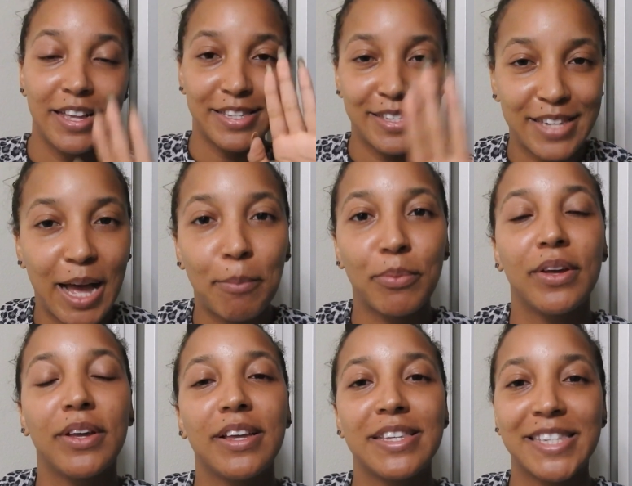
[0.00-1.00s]
Stop
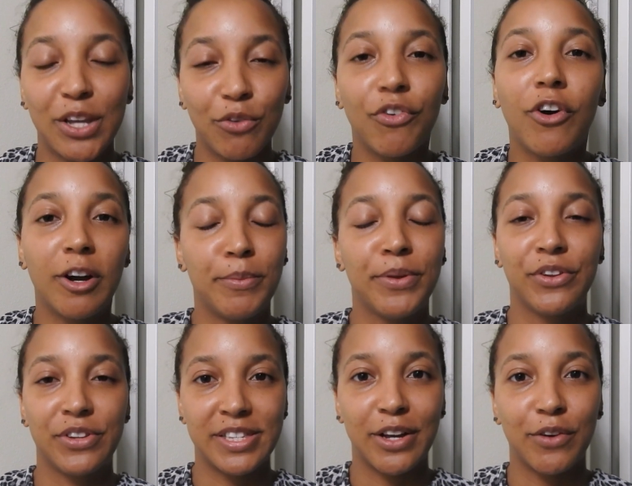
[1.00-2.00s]
self-harming
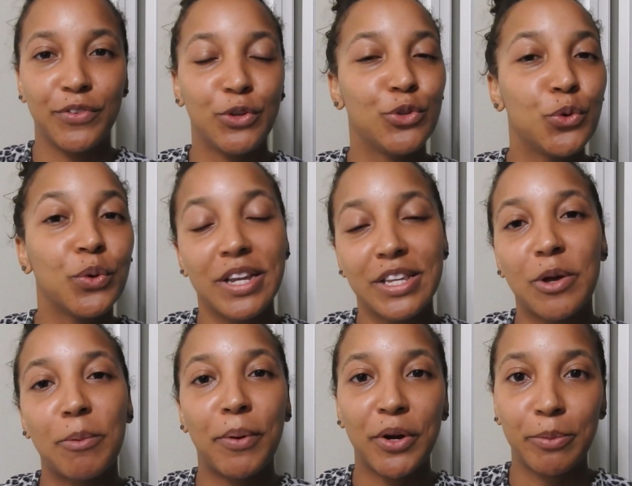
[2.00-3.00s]
yourself. You're doing this
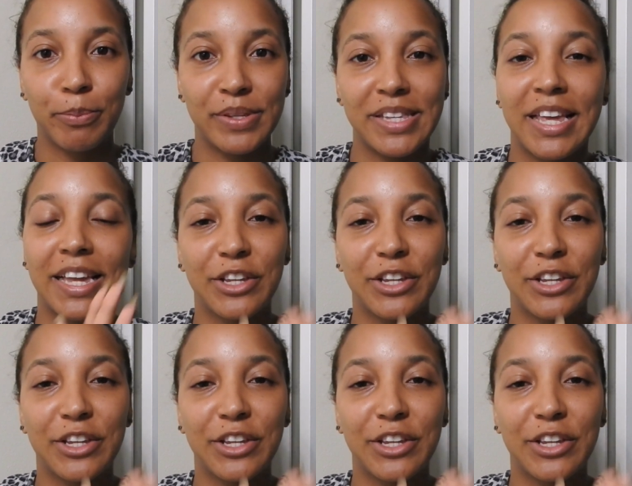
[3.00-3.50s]
on purpose.